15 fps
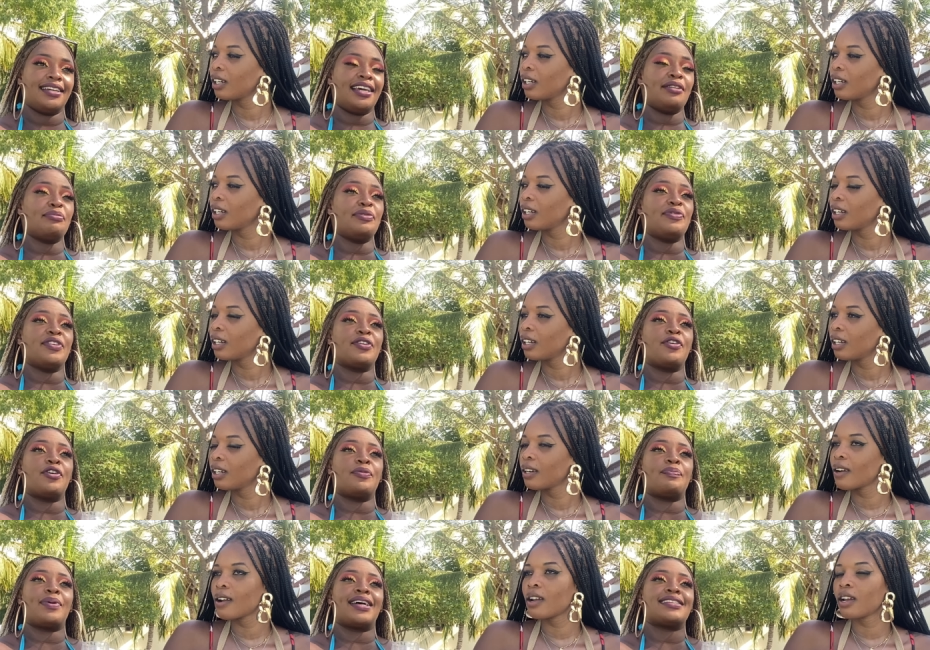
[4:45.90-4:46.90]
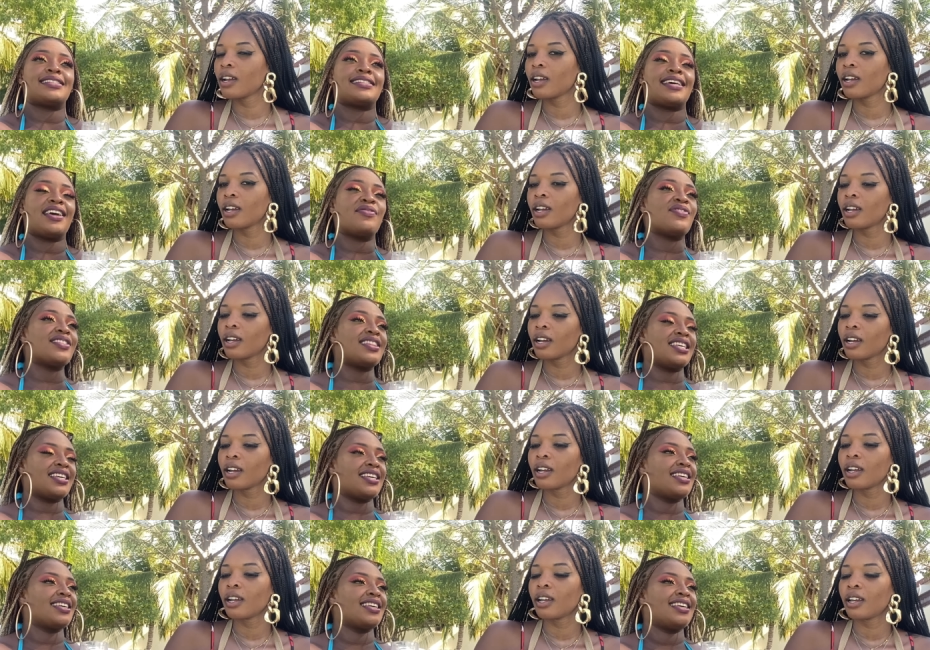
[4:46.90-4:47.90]
Speaker 1: and moving on past everything
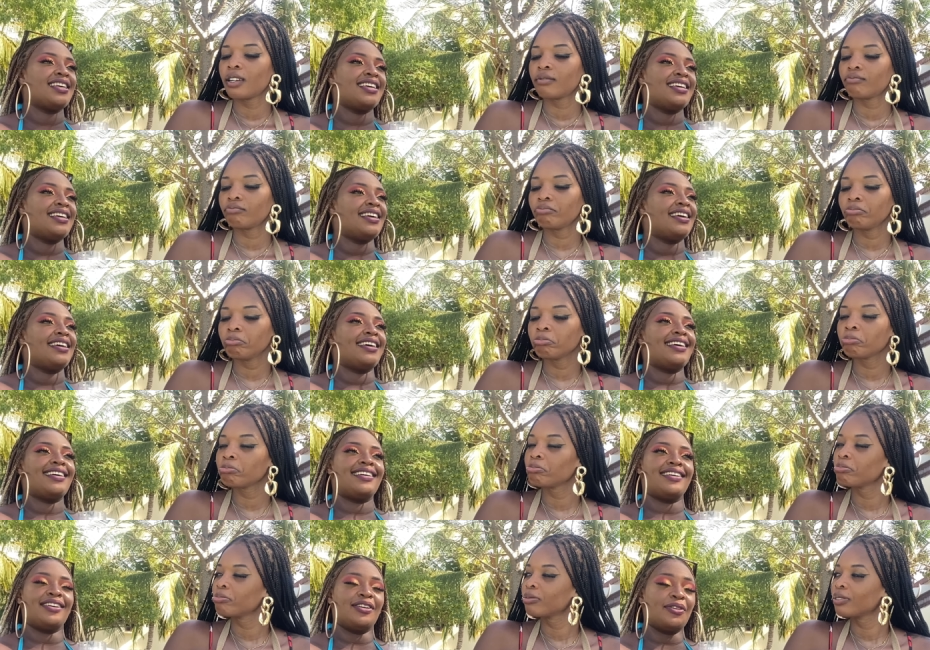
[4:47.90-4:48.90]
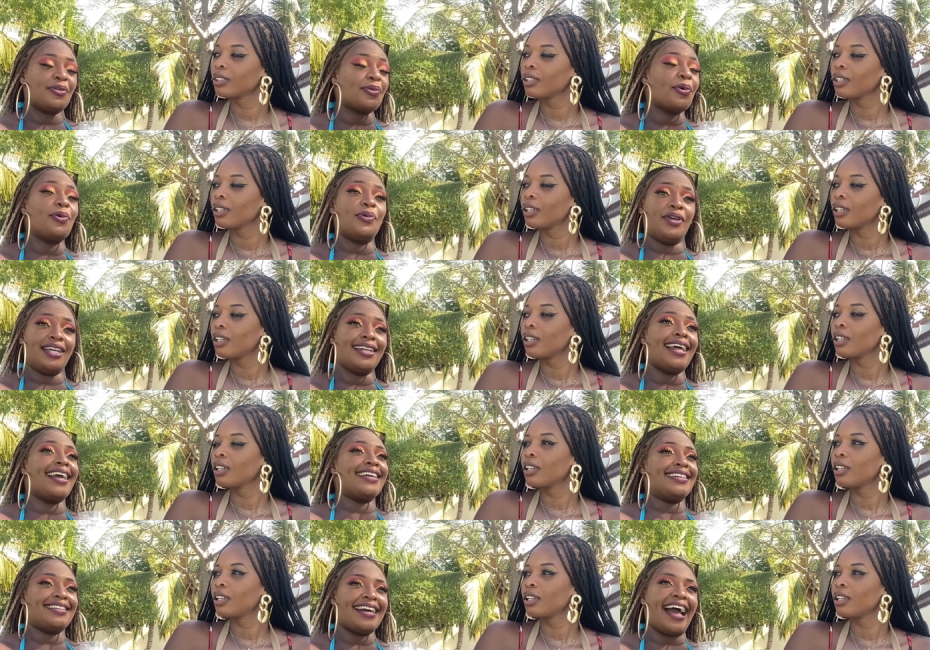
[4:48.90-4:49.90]
Growing.
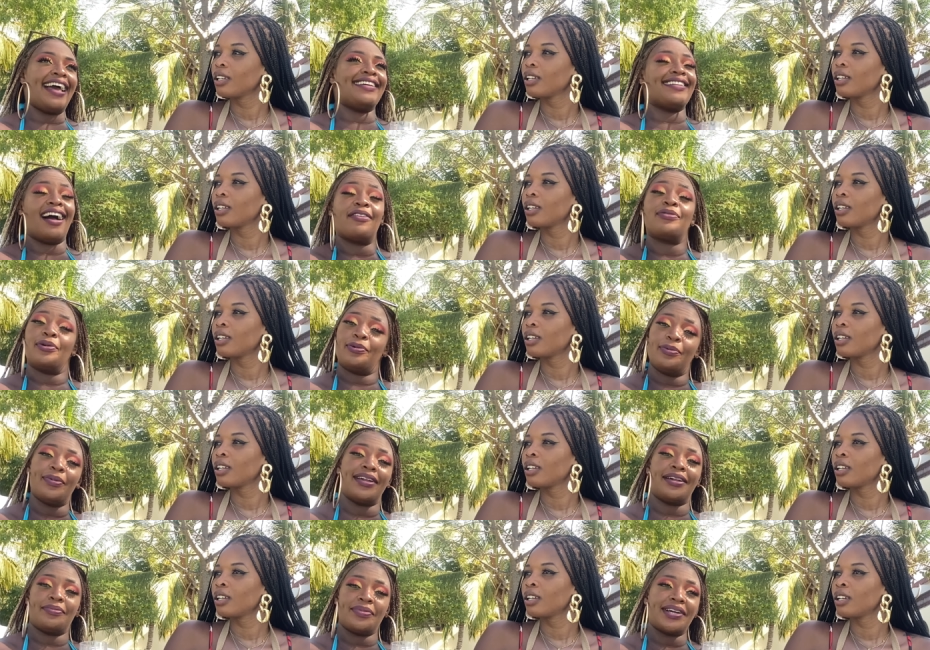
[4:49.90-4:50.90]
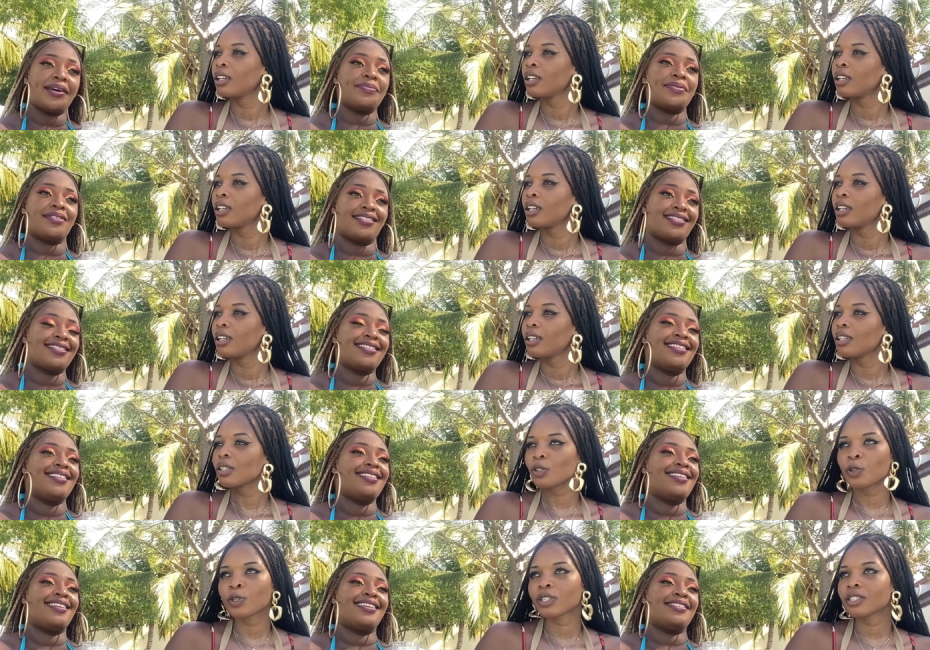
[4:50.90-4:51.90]
Like, I love the woman I'm becoming.
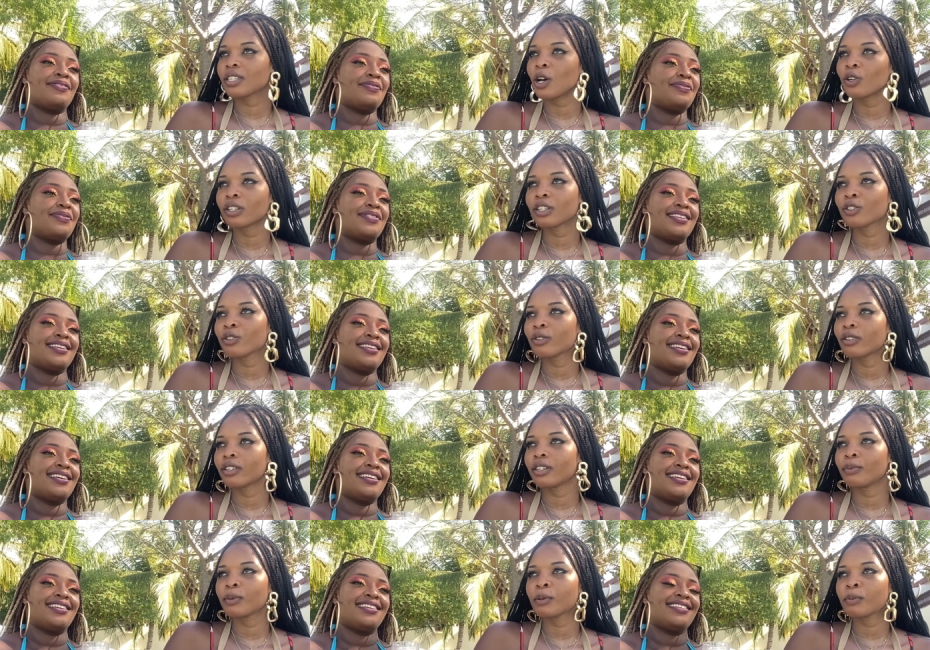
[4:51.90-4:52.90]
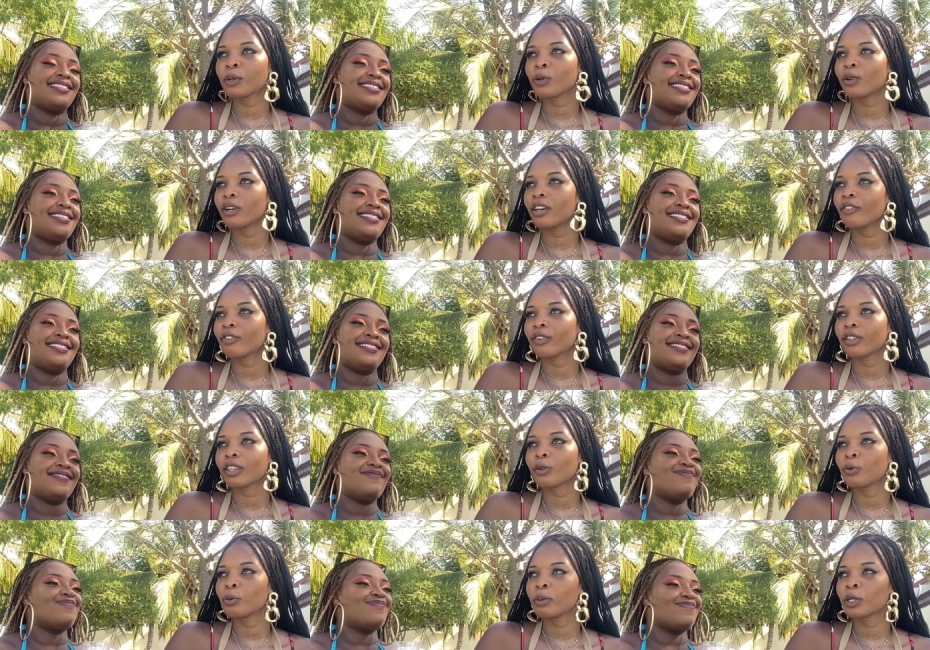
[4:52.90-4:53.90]
Speaker 2: So you sit down and you remember the
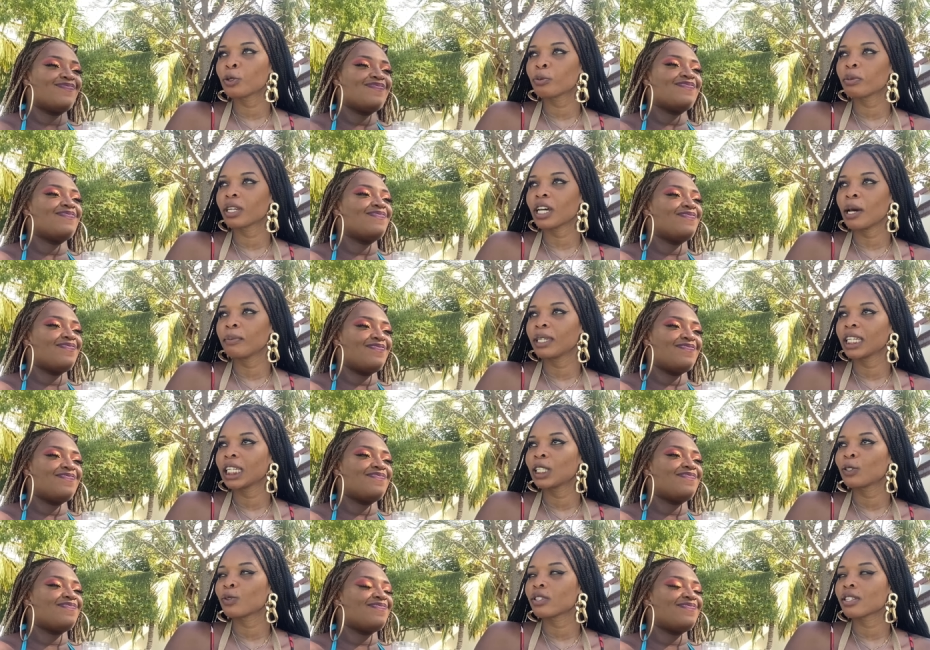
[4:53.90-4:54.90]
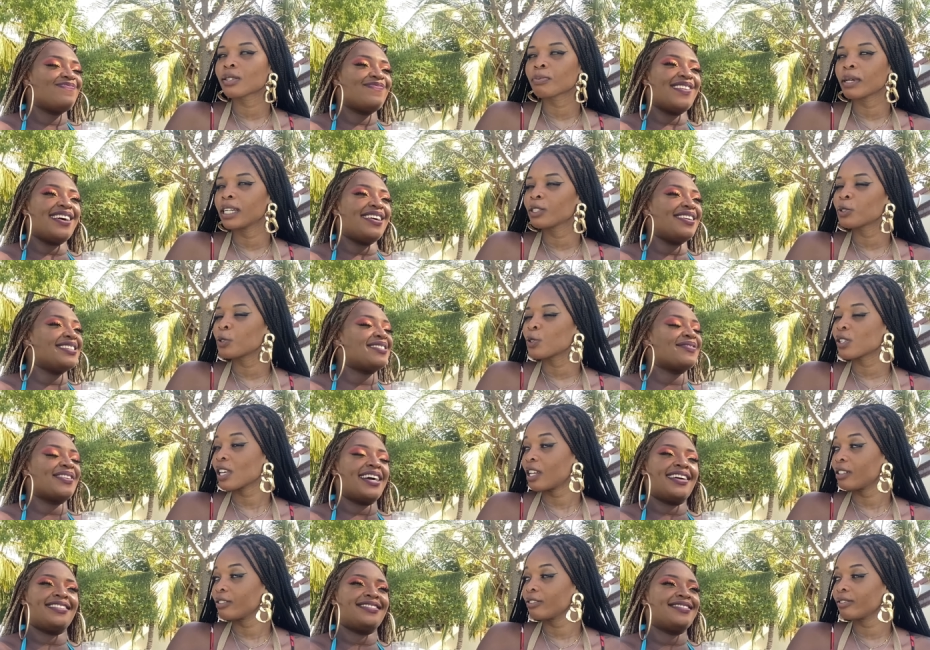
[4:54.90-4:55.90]
woman you're becoming and you
Speaker 1: smile. I
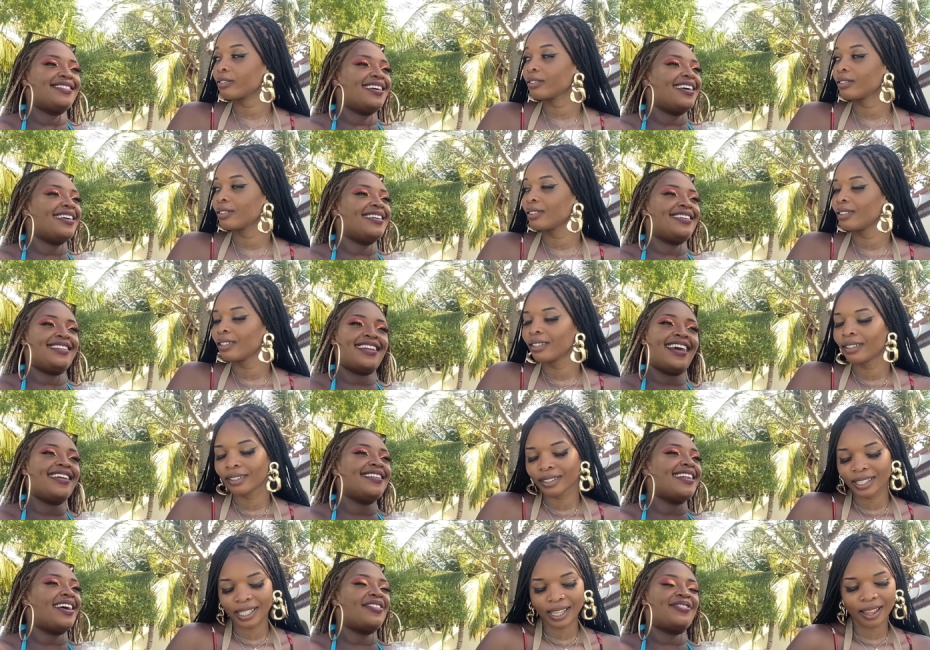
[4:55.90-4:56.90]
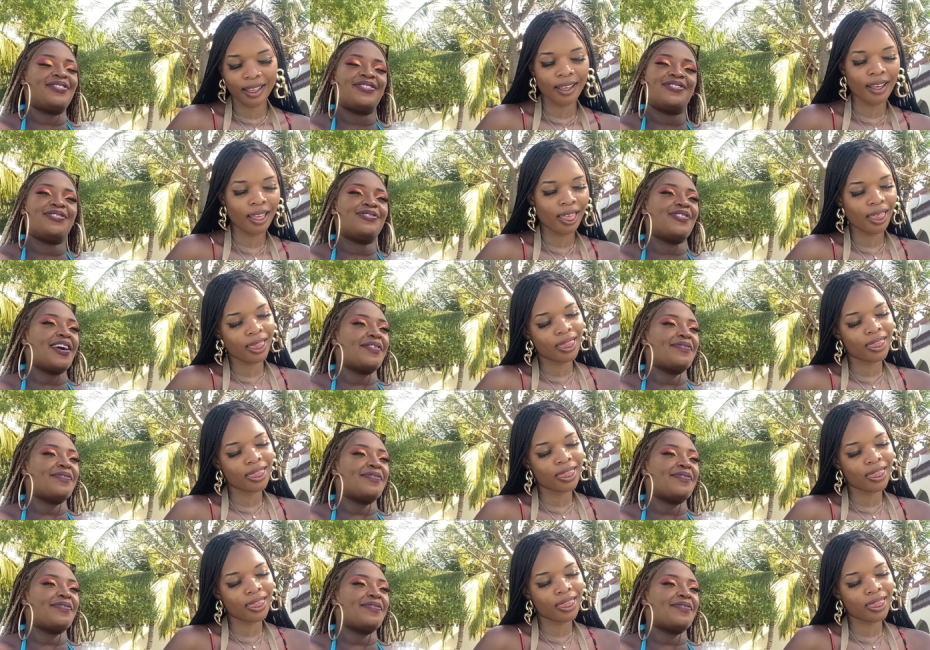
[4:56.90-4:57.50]
yourself. smile. I, I love where